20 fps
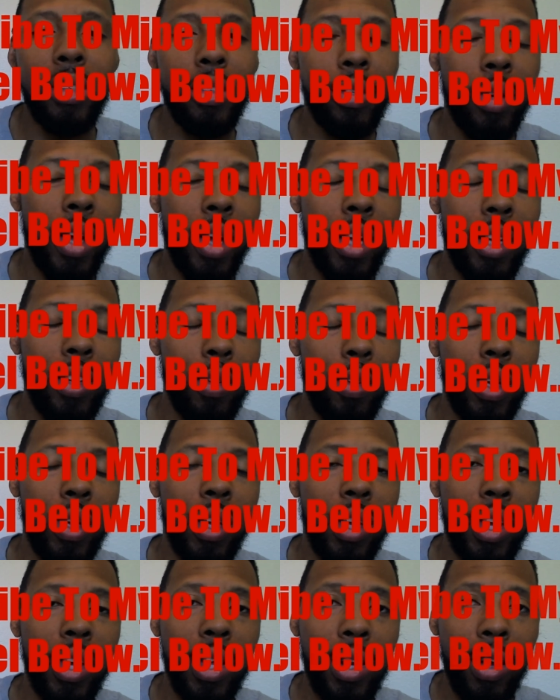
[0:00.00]
so that you
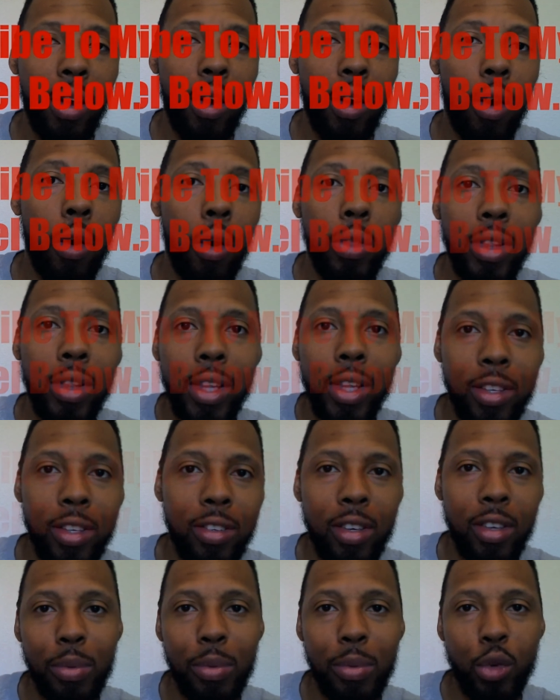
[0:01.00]
can get all the latest
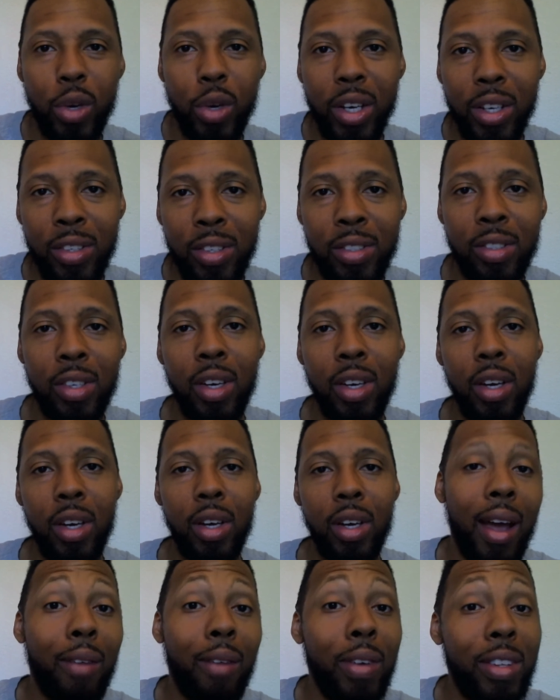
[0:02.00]
tips and tricks
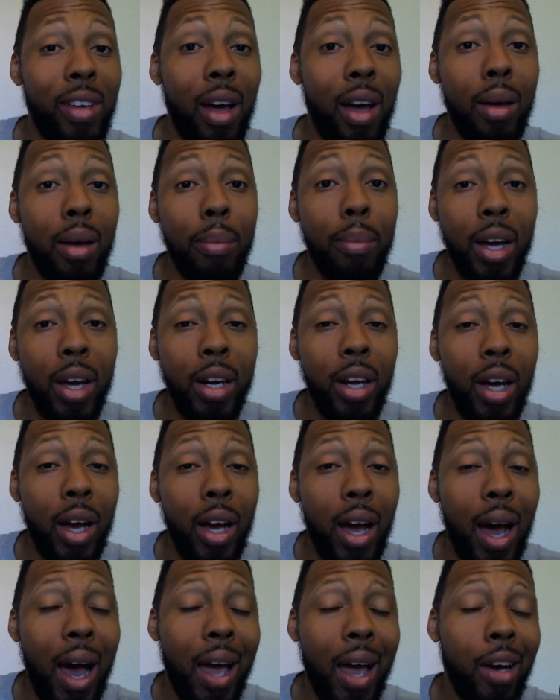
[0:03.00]
every time I,
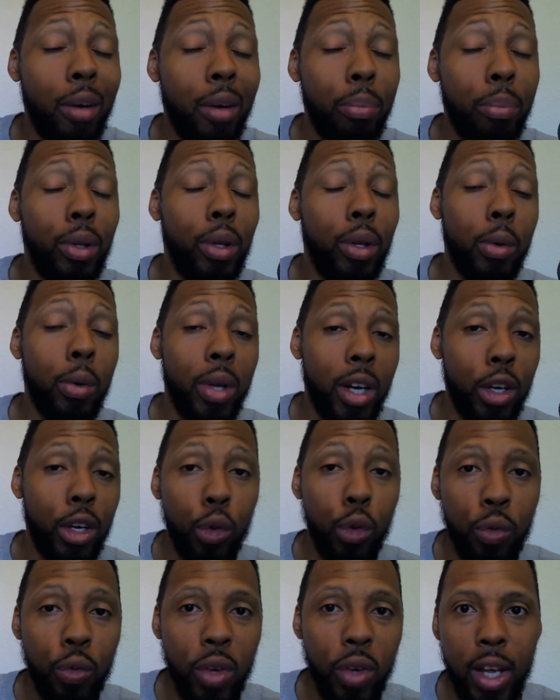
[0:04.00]
I upload a
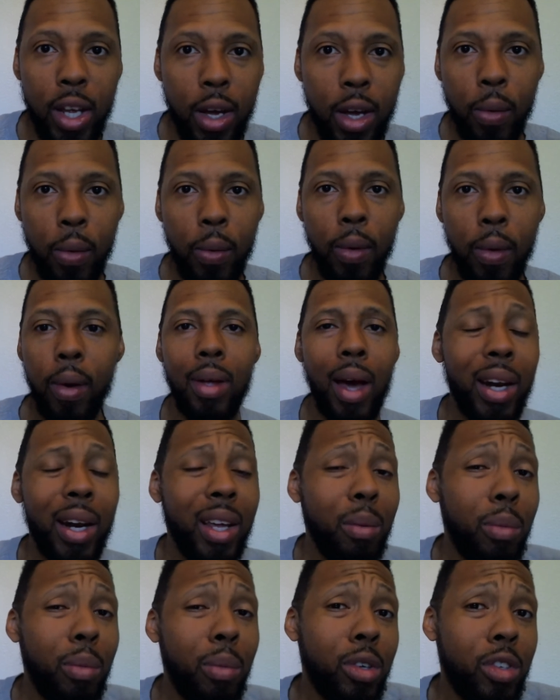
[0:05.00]
new video. I
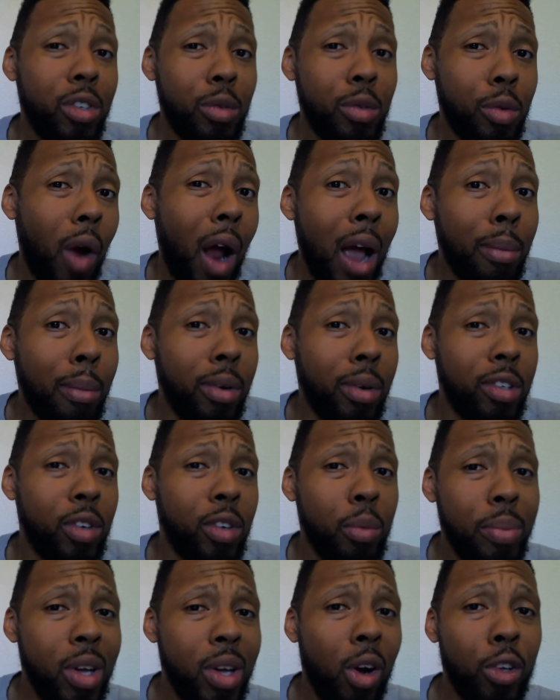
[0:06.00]
need more subscribers. It
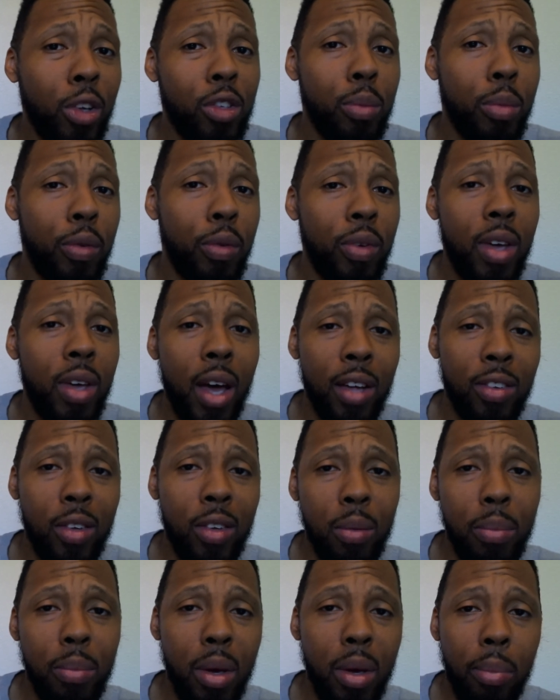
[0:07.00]
would be awesome if you guys
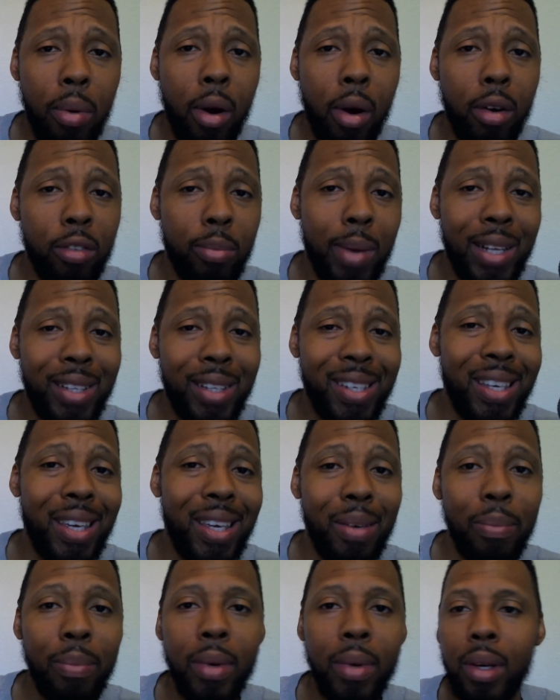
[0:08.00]
could be a part of my
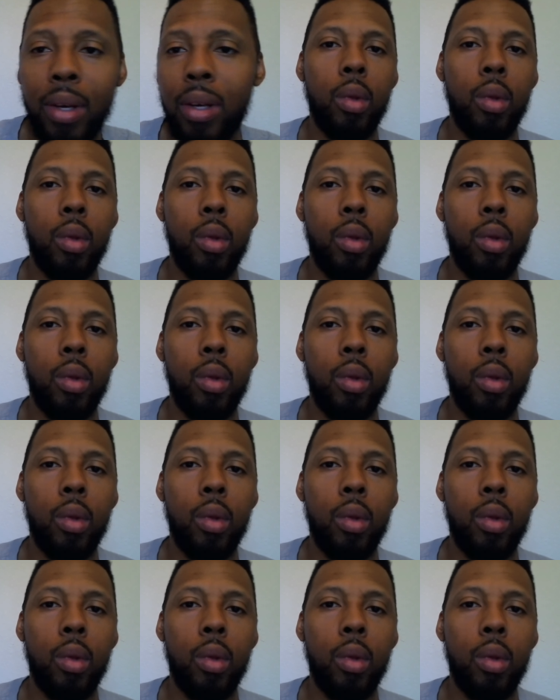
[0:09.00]
team.